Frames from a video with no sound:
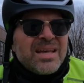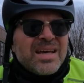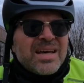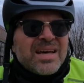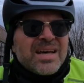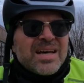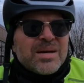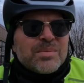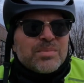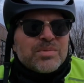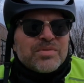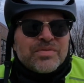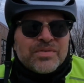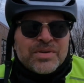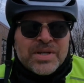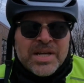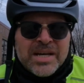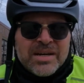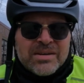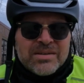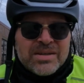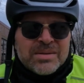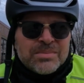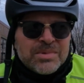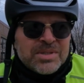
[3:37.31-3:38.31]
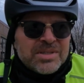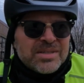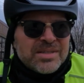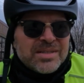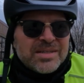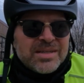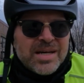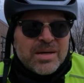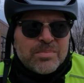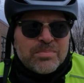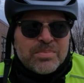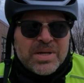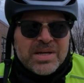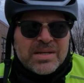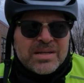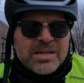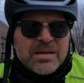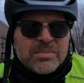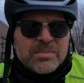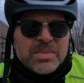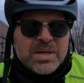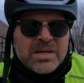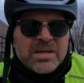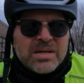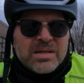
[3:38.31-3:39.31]
But for now, I'm going to hop back
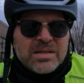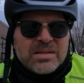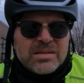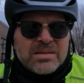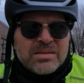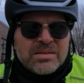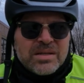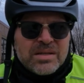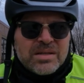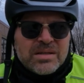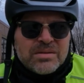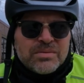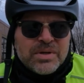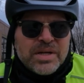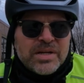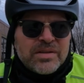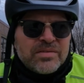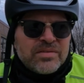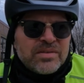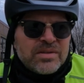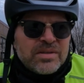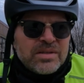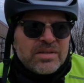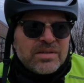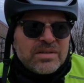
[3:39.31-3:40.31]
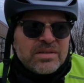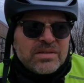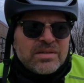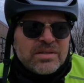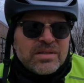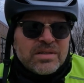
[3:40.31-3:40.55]
on my RadCity